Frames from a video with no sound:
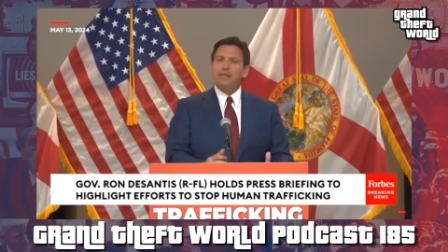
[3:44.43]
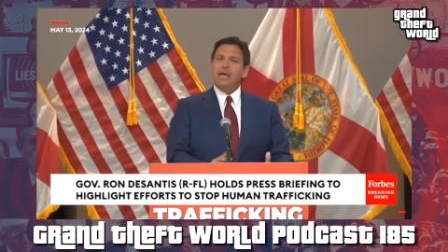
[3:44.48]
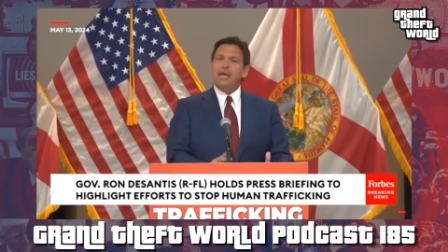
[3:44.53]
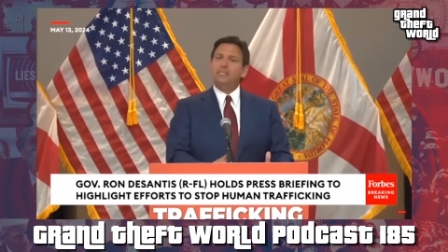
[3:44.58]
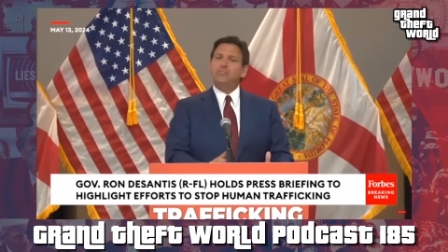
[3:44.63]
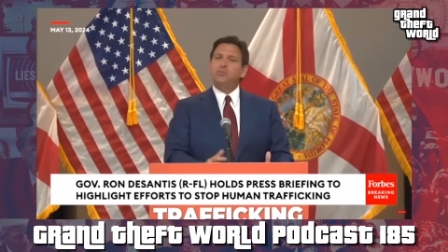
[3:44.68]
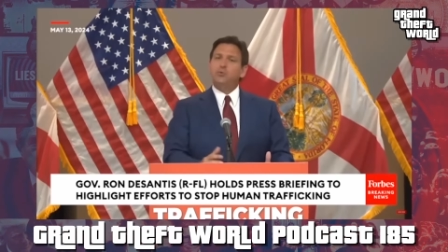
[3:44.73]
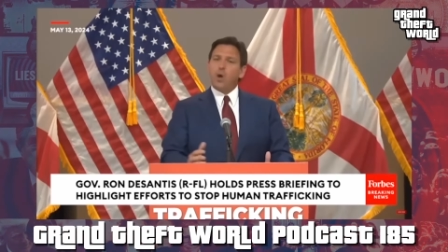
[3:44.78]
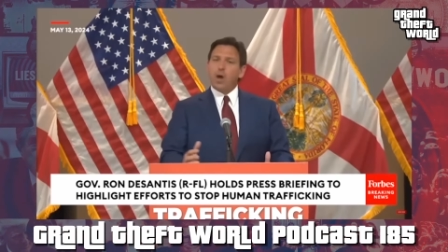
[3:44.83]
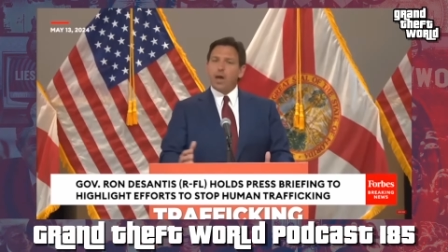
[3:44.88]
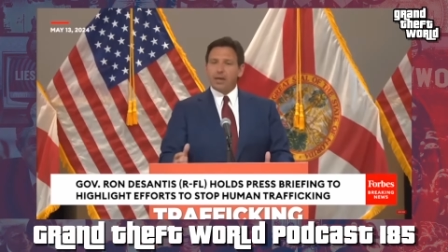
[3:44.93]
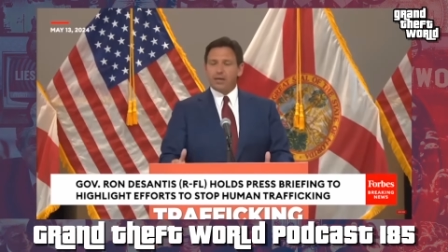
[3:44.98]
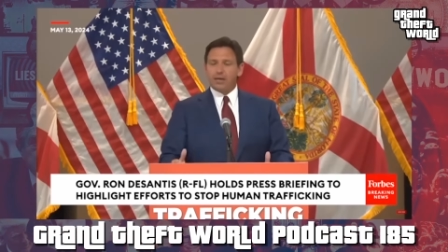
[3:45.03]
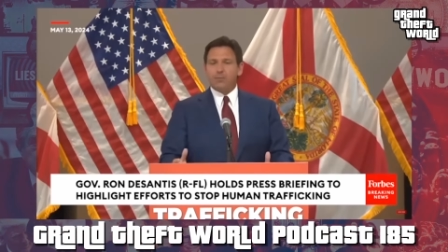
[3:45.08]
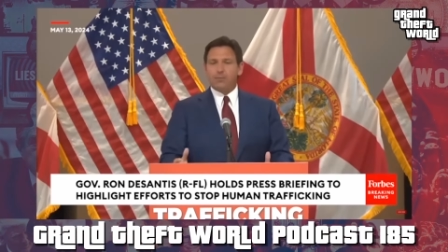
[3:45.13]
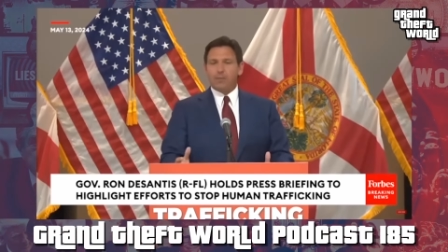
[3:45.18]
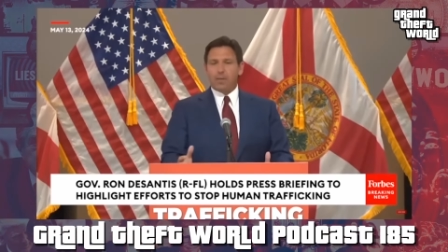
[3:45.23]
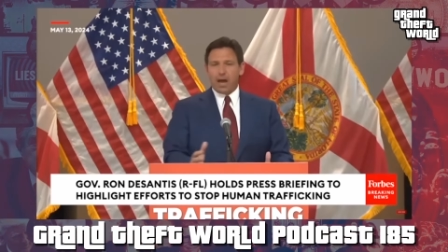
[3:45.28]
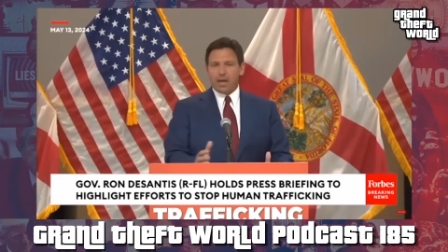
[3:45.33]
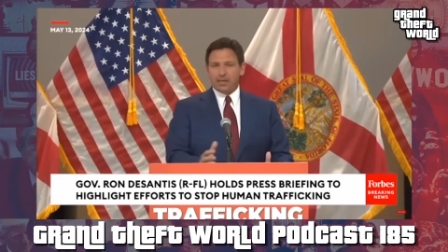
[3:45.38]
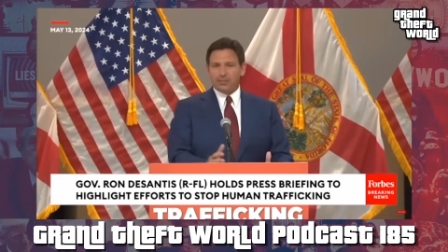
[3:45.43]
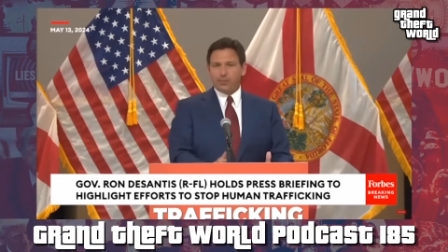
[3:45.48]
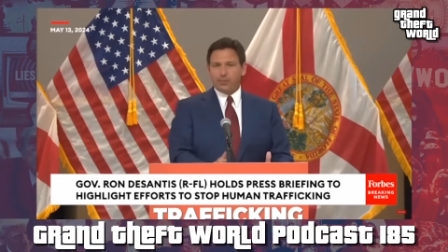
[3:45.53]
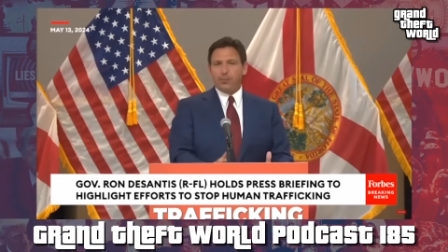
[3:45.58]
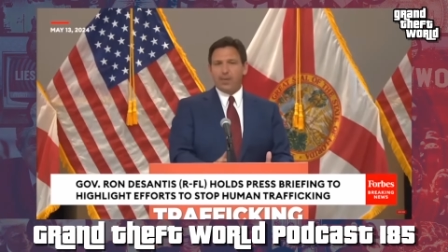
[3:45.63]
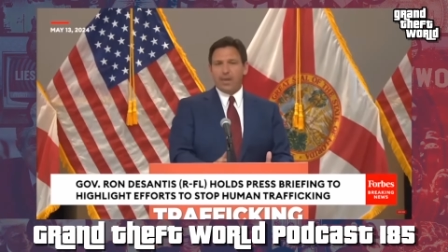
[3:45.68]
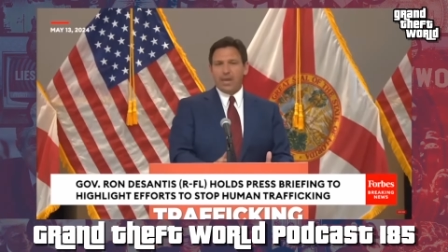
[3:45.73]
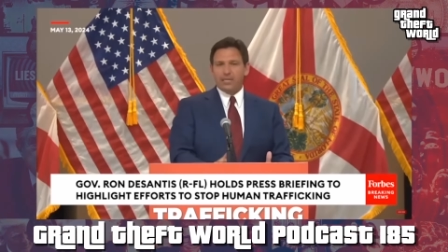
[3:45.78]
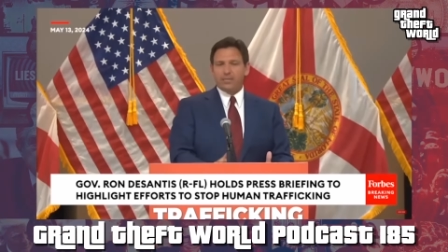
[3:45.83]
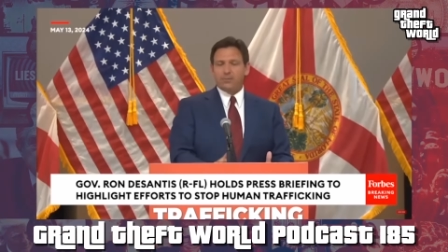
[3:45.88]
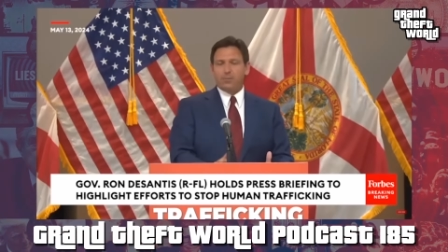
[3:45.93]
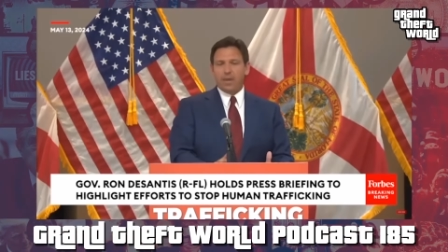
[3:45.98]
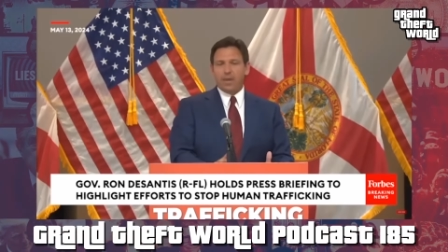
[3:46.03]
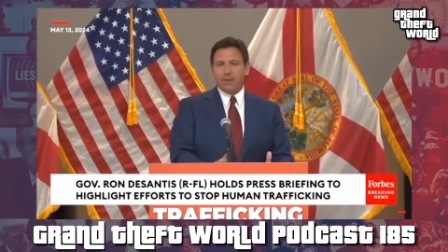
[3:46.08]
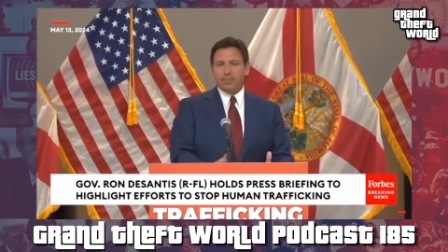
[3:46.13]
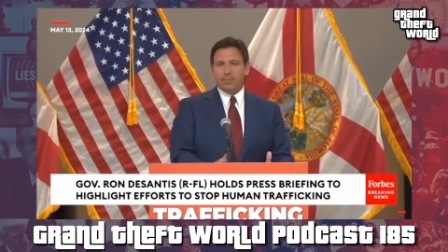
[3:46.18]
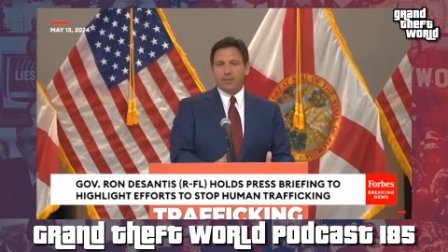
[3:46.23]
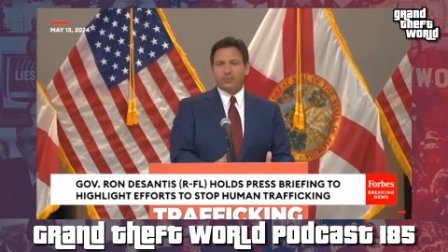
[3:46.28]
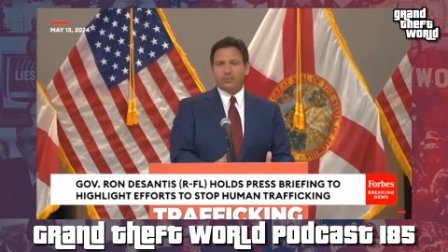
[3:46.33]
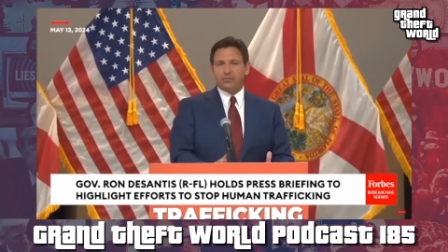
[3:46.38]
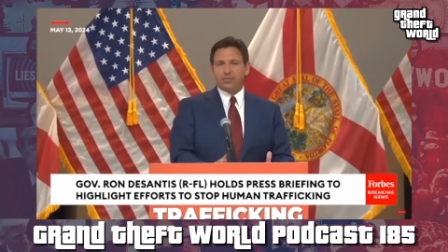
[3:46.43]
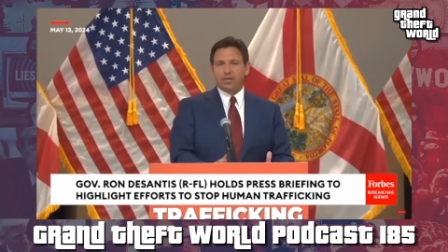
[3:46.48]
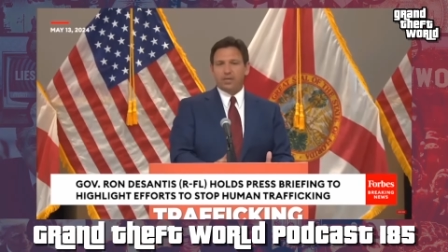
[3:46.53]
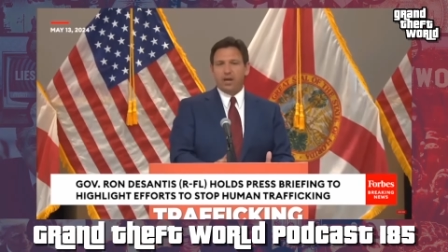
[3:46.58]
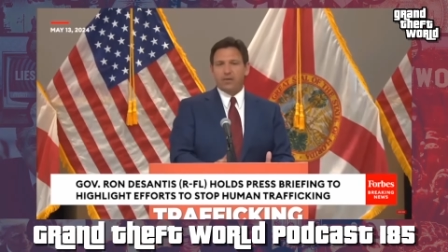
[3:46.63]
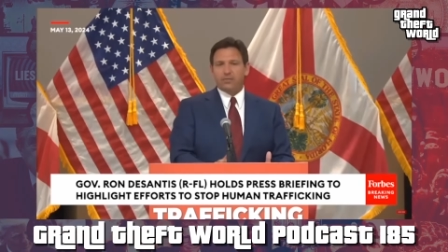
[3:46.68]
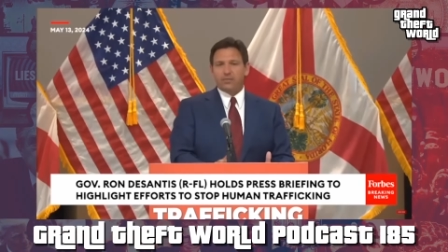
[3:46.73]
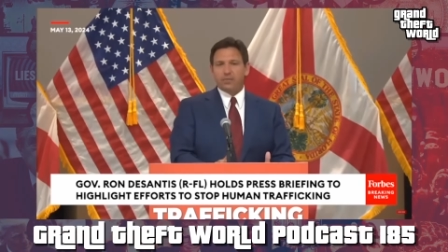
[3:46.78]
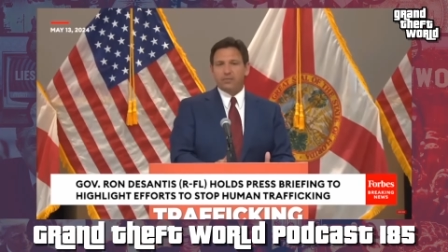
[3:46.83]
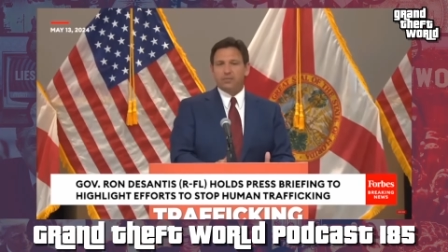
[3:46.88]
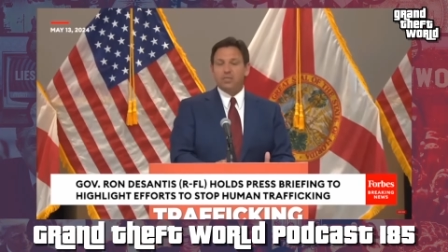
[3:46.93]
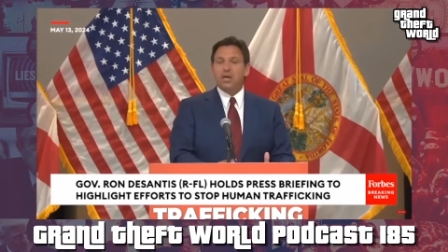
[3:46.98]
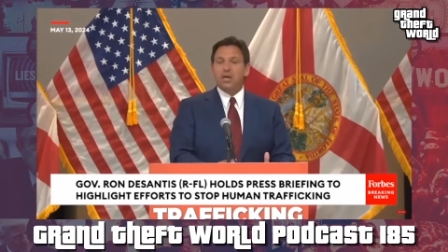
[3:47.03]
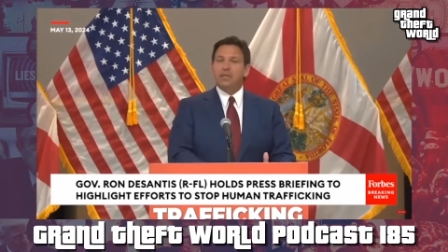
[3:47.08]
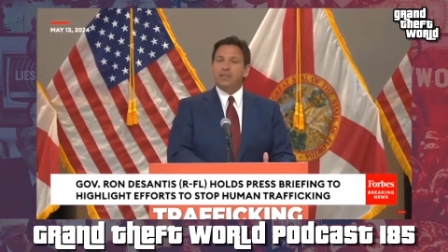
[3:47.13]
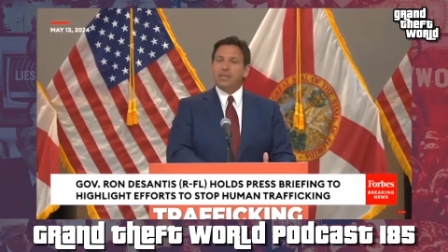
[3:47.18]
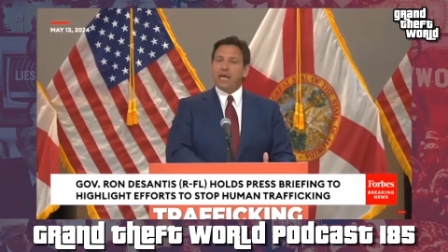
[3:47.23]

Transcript: That's why Hamas baked babies in ovens.